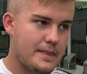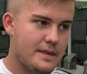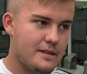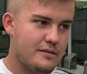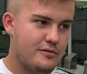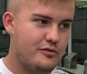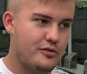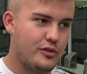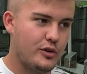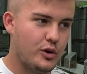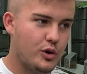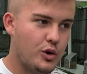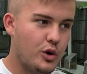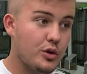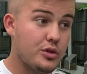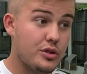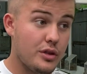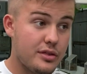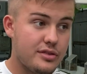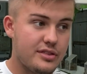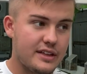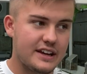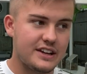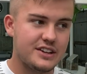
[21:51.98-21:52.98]
for other
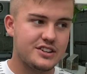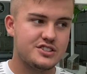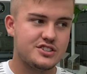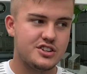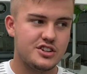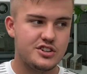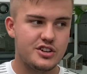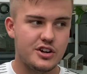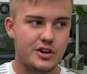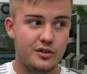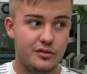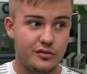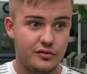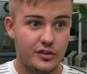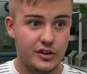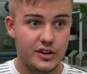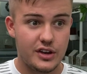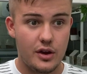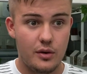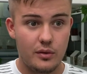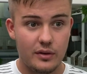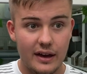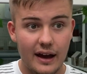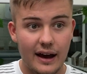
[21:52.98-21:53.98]
things to do for
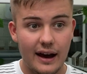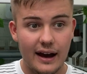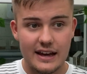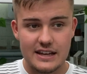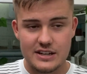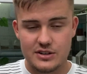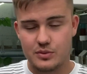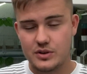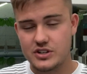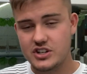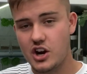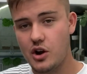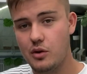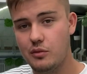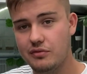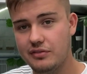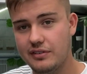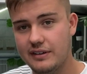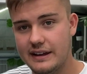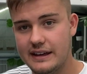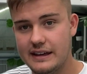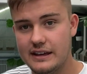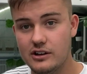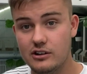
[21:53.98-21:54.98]
you guys, which
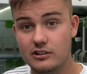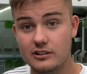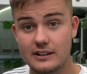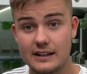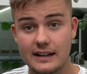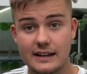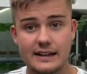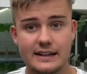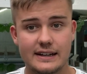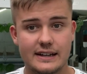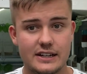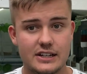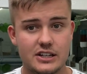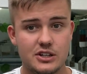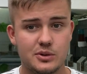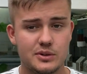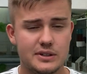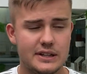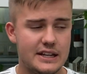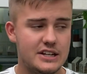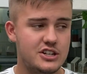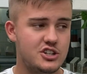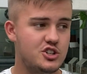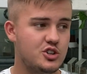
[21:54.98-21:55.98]
hopefully you'll like and you'll
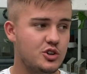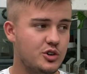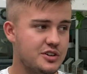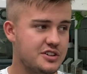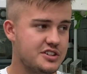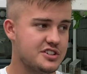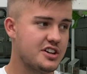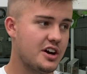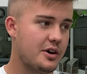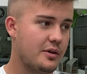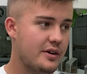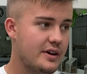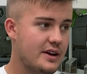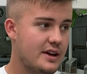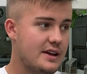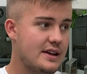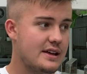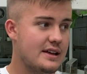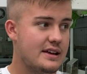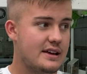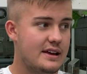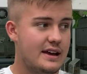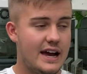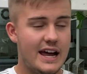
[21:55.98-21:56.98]
enjoy. So
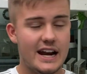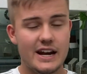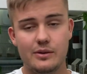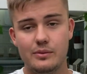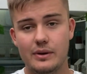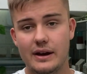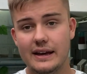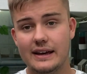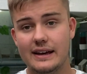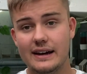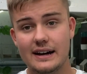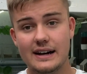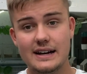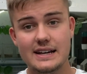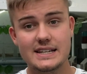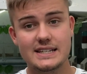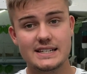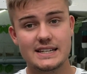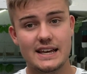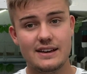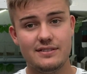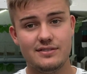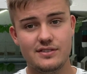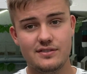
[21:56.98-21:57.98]
anyway guys,
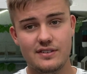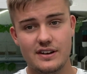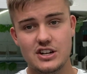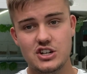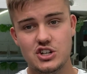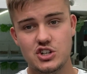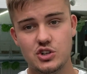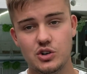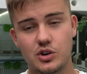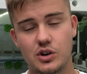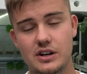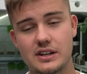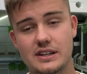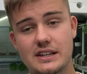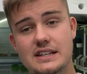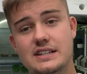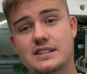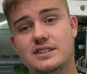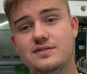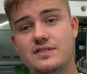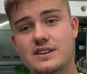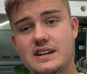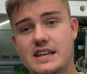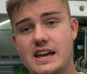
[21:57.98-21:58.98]
if you've enjoyed this
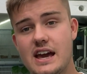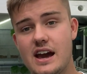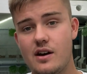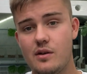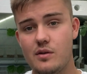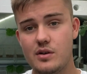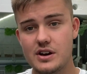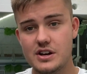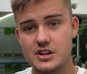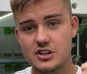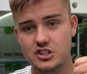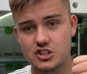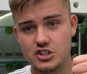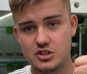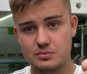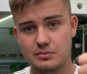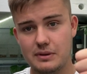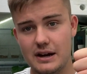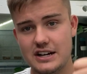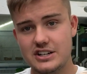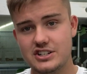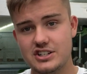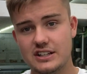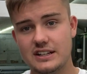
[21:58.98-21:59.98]
video,
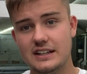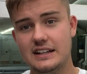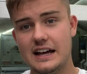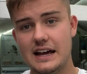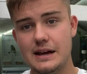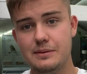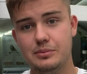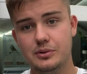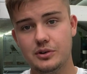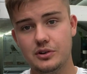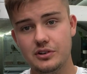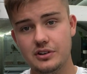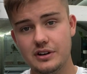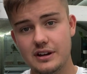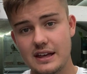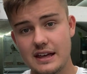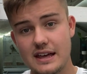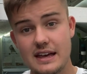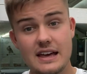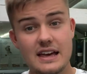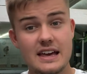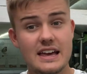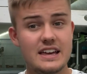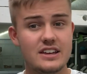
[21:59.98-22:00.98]
smash the like button,
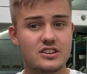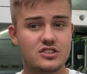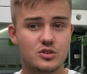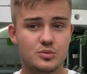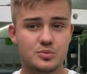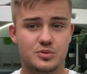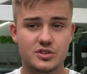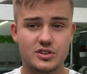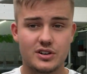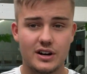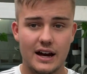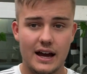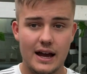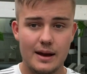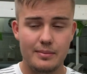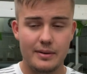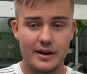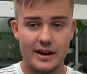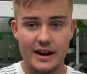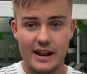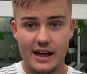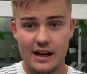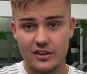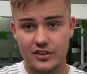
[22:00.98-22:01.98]
hit subscribe,
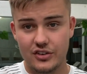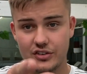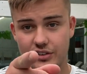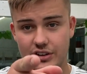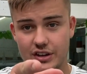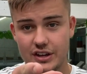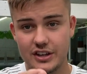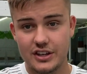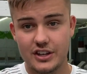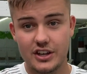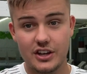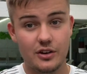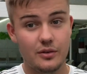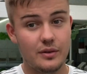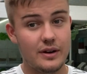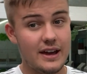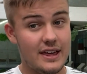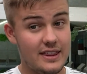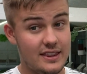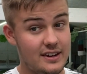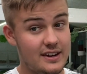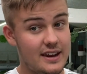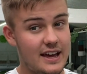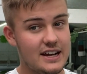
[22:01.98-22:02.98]
and I'll see you in
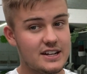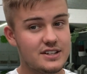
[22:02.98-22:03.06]
the next